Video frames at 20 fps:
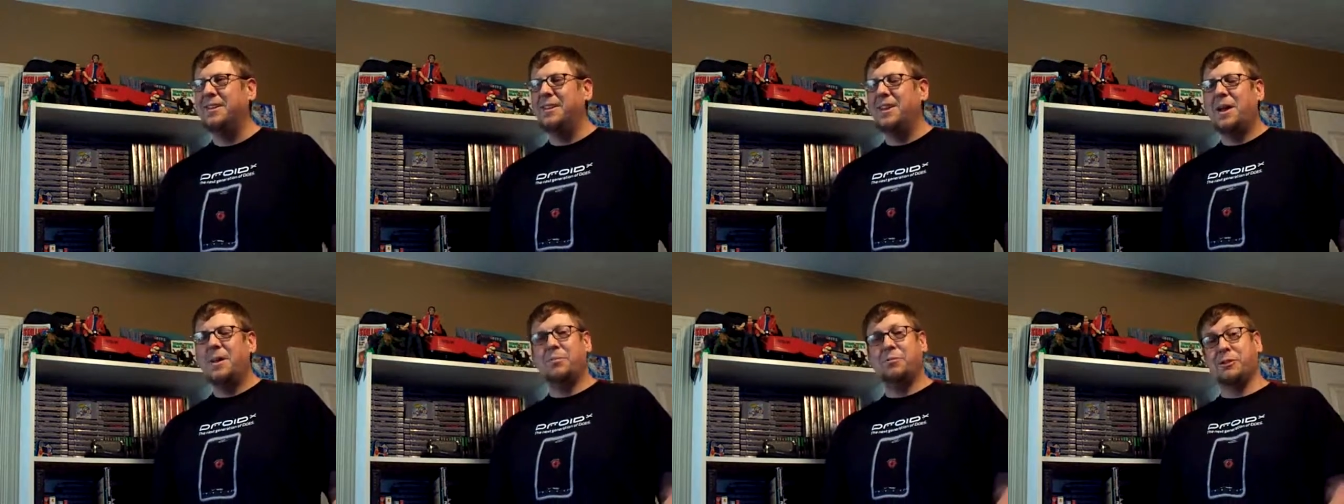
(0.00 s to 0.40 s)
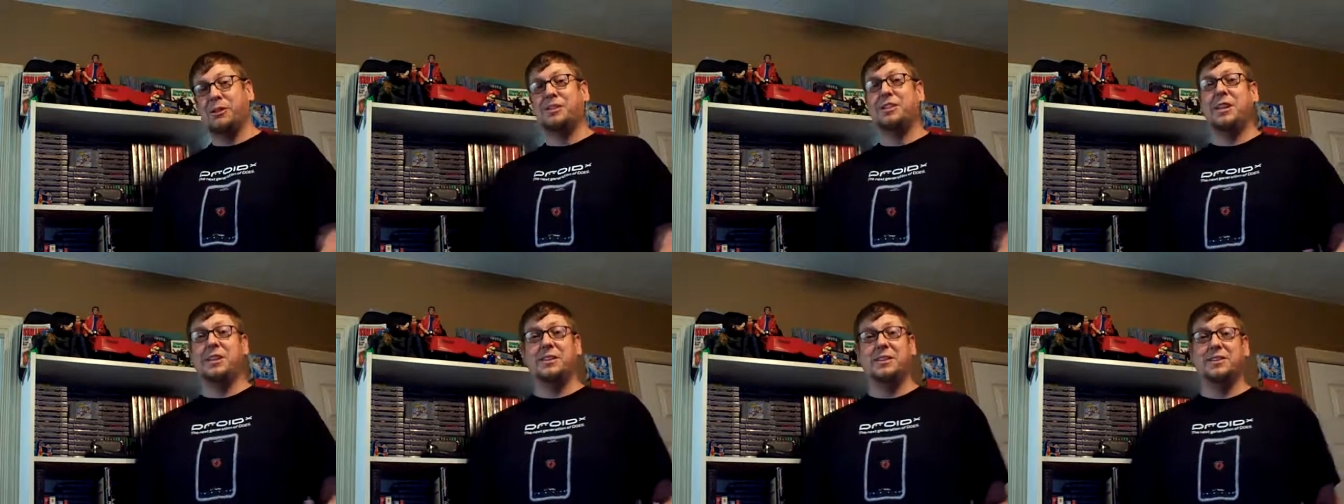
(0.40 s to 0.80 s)

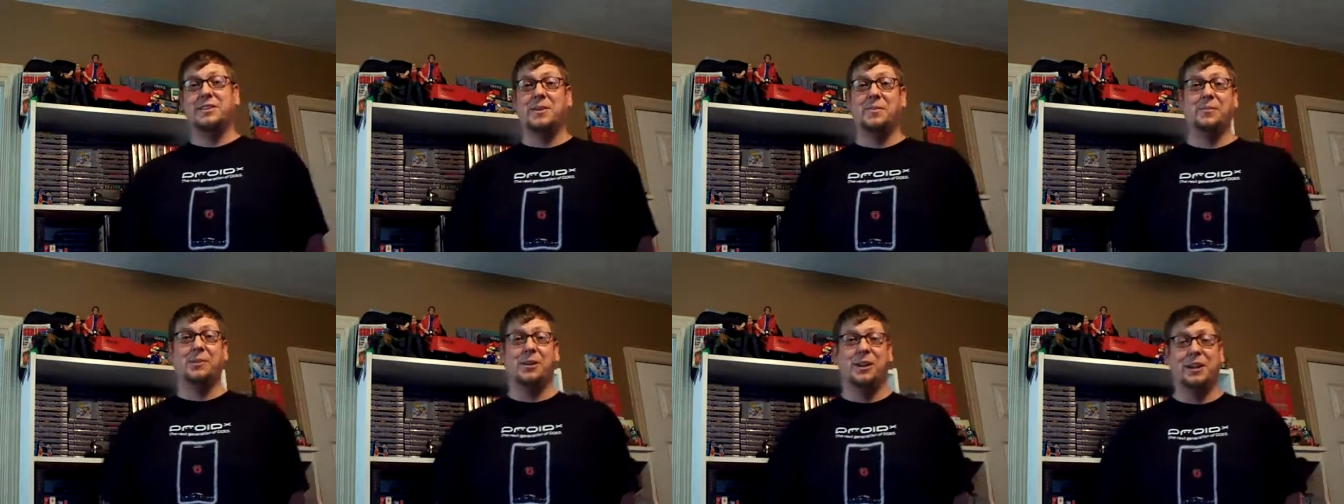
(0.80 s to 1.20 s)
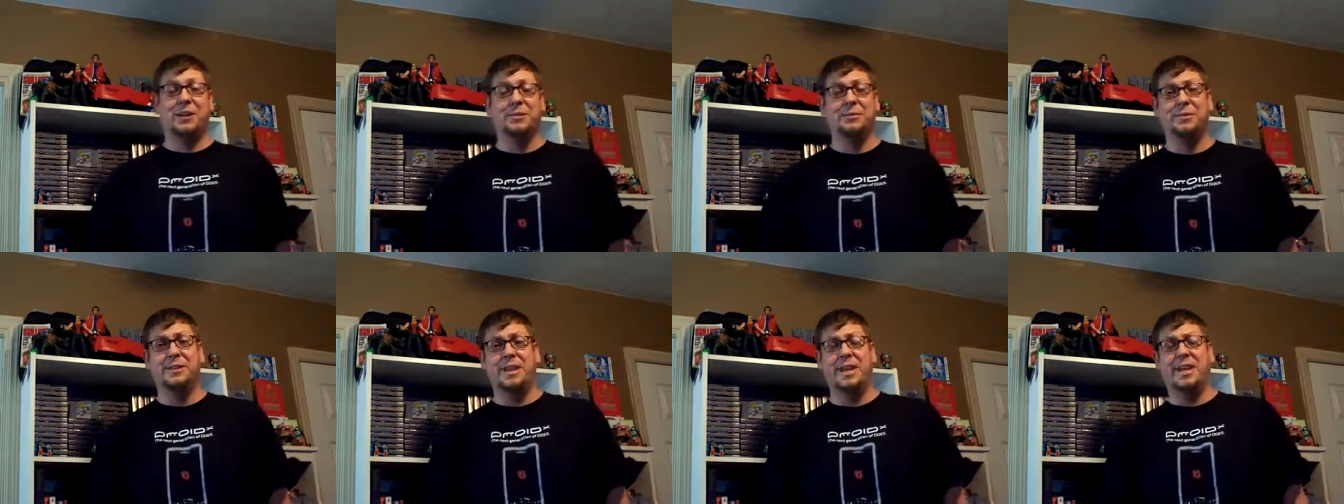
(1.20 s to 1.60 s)
appreciate the summer like you
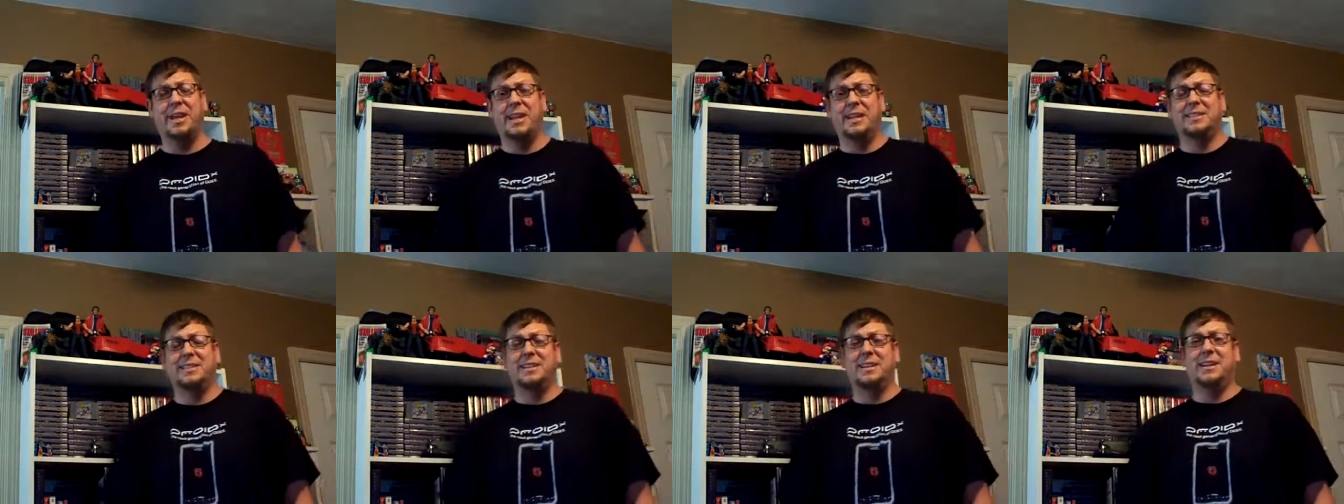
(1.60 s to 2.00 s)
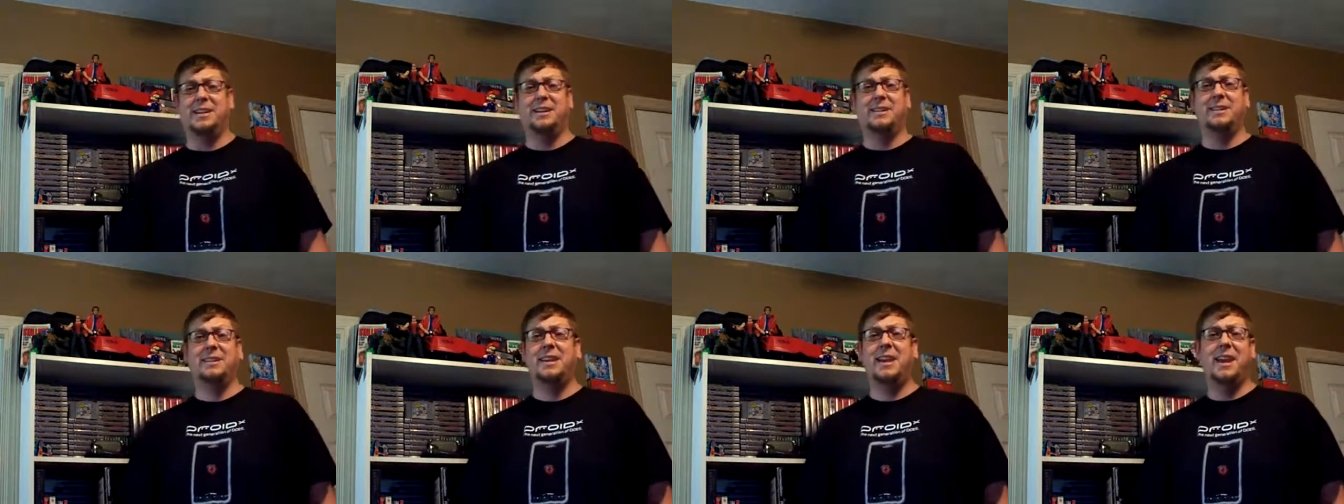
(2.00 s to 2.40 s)
did as a
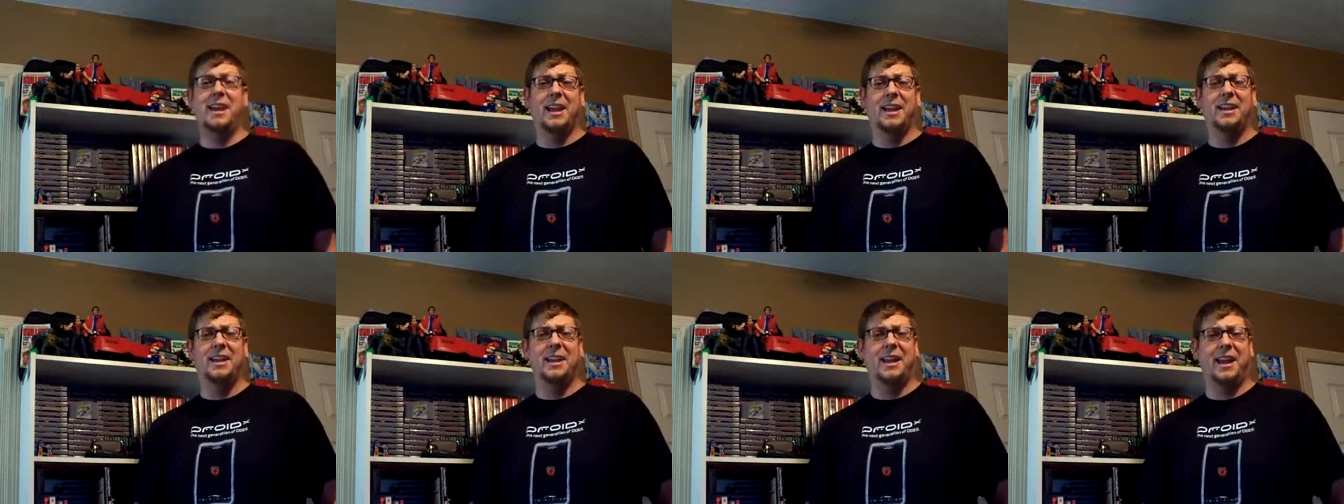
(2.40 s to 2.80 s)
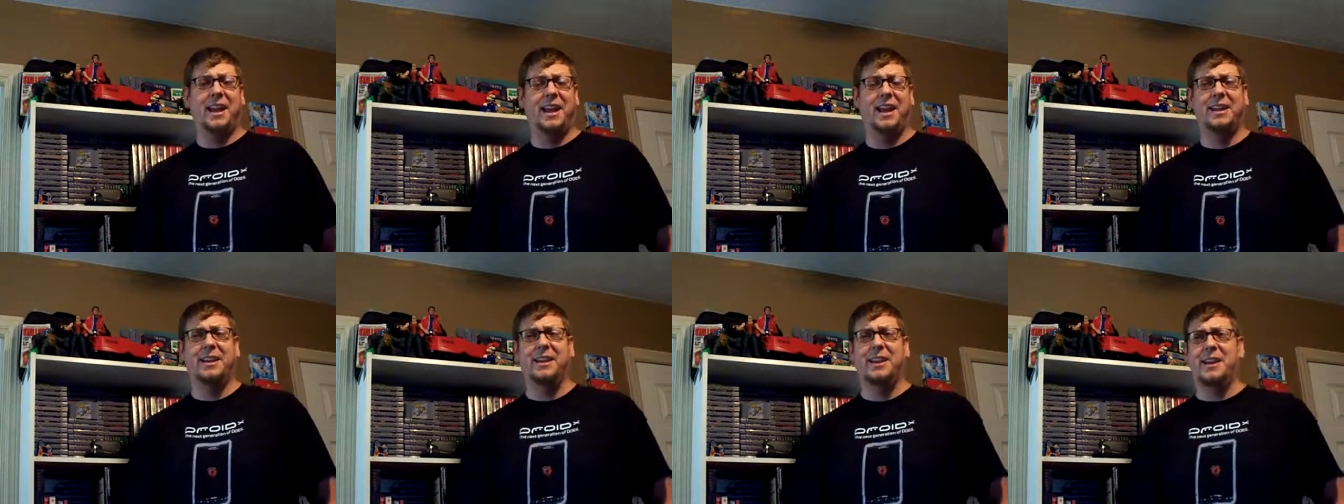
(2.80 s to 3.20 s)
kid.
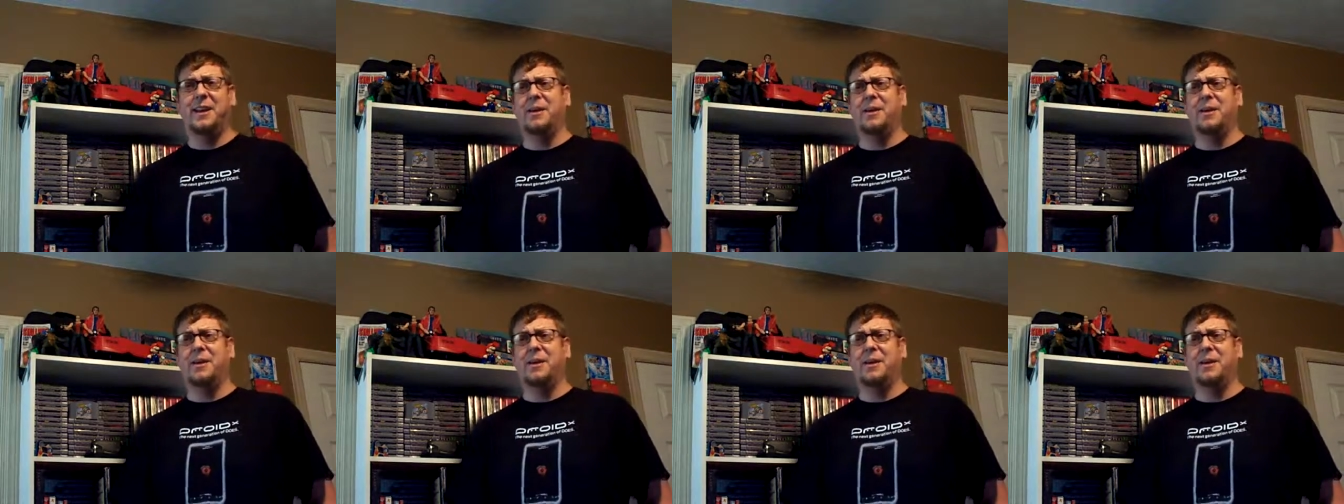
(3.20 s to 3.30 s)
And,